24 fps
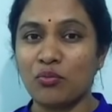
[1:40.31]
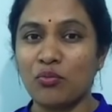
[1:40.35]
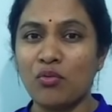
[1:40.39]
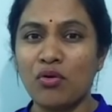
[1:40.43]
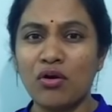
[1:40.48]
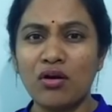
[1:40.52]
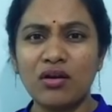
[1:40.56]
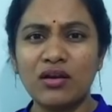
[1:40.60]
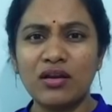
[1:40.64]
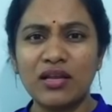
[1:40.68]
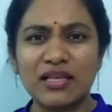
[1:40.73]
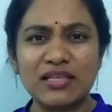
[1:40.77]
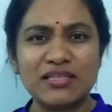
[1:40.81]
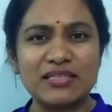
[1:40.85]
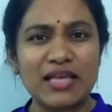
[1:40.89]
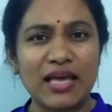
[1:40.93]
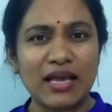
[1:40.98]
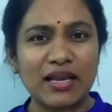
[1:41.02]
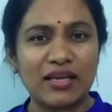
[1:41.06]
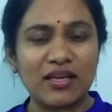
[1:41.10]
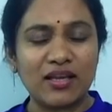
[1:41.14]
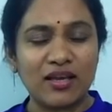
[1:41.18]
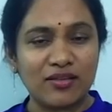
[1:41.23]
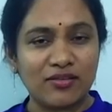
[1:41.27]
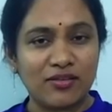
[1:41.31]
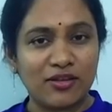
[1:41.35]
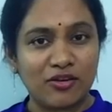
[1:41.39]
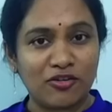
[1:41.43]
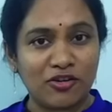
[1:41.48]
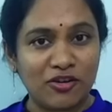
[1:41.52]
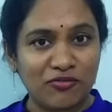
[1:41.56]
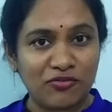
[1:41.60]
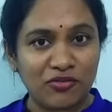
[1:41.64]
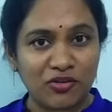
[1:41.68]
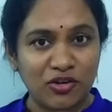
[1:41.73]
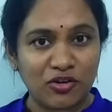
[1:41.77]
what exactly are they
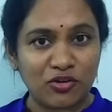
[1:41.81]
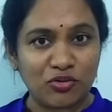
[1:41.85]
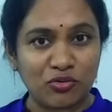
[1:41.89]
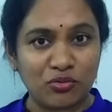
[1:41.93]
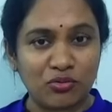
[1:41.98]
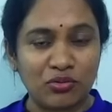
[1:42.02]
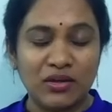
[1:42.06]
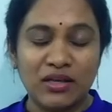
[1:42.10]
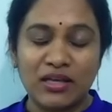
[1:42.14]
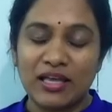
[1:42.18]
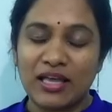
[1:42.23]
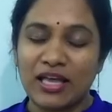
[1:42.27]
referring to.